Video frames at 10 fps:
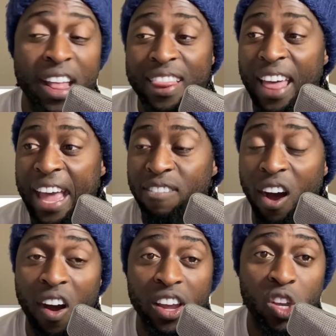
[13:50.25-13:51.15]
they have
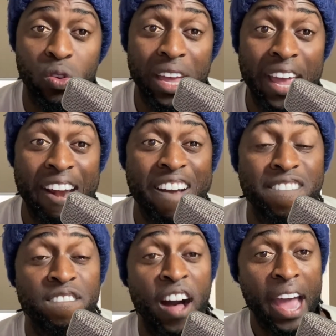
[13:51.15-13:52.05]
argued in
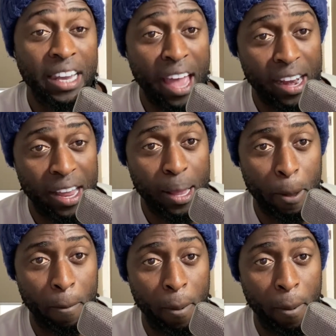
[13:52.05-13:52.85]
violating